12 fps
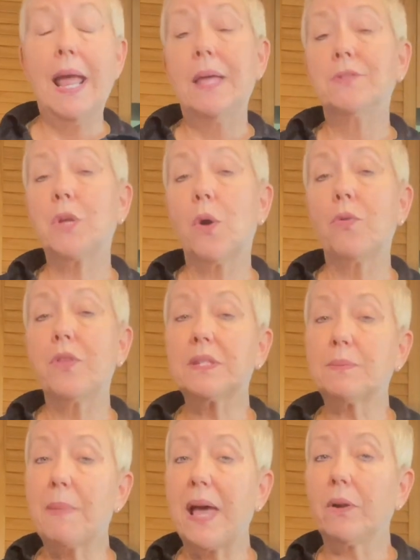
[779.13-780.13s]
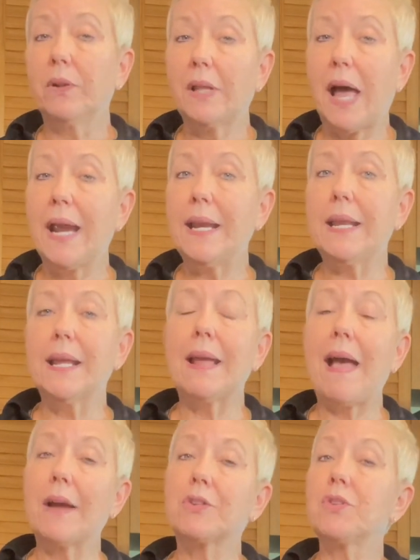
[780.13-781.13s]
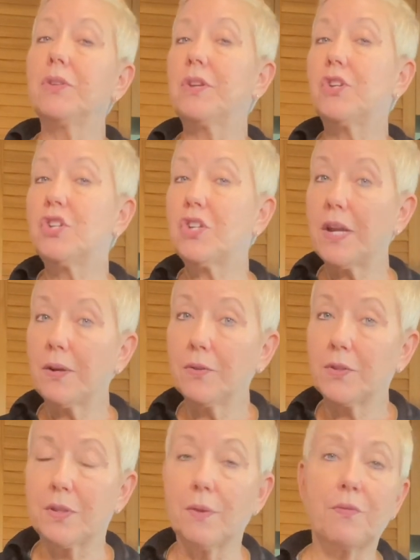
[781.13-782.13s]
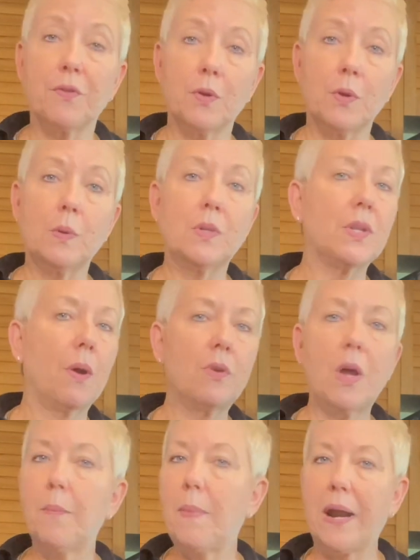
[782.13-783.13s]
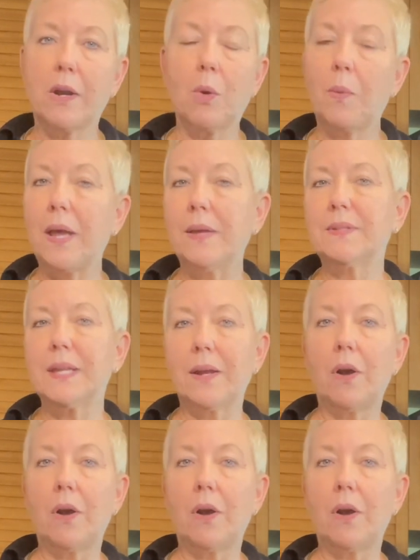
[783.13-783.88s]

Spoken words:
So this metal lining actually shields the food, so no microwaves at